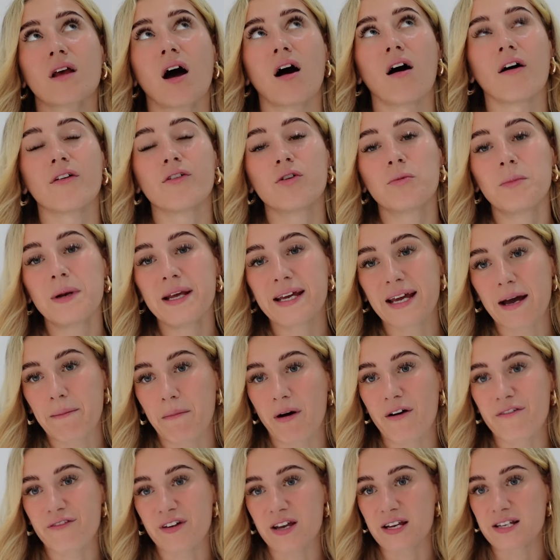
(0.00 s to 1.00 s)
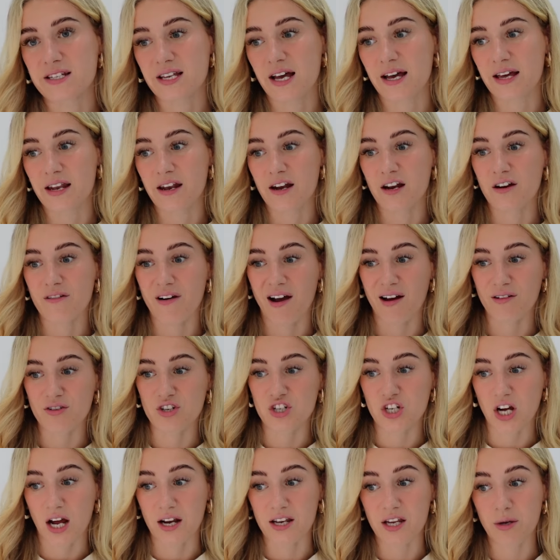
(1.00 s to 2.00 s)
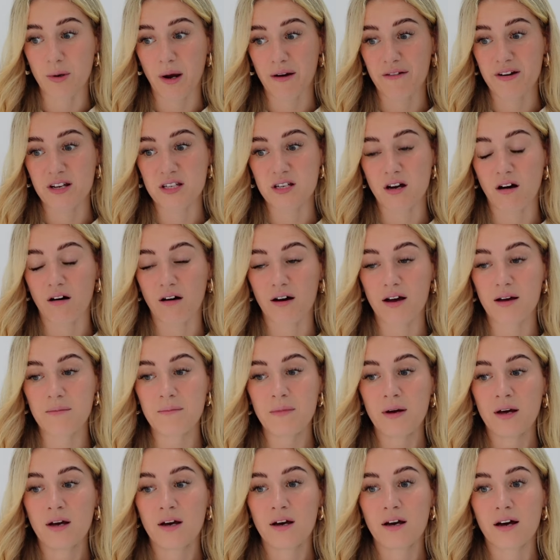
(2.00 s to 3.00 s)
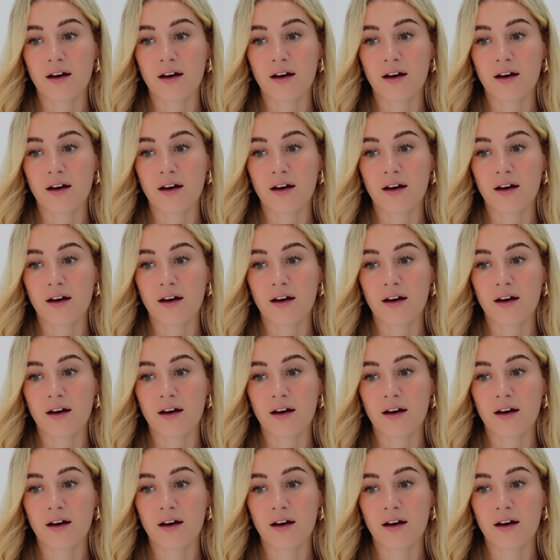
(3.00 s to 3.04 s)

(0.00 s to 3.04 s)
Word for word: I normally get my visa in and around January time,